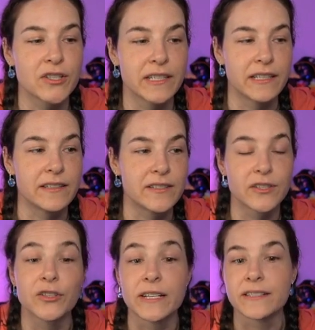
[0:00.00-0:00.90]
it in
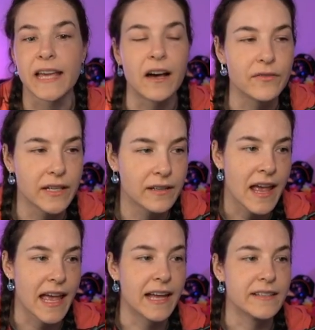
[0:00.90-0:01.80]
degrees Kelvin.
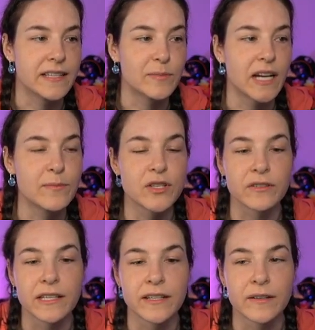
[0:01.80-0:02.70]
And sometimes you'll
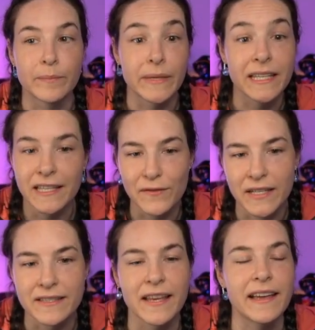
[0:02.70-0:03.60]
hear me
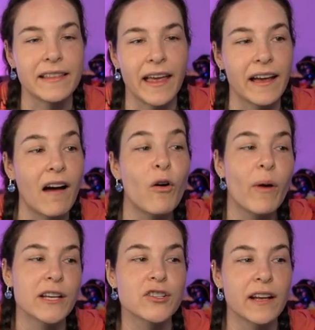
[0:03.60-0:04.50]
even say like, oh,
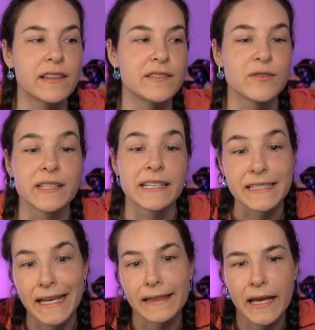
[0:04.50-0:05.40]
I shot this using a
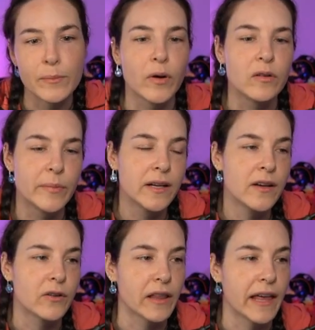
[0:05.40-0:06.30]
daylight bulb
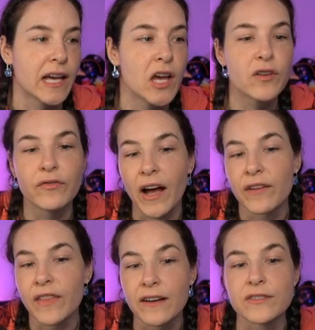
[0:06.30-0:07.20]
or like
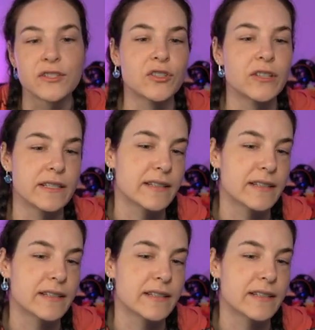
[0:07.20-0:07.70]
5,000 degrees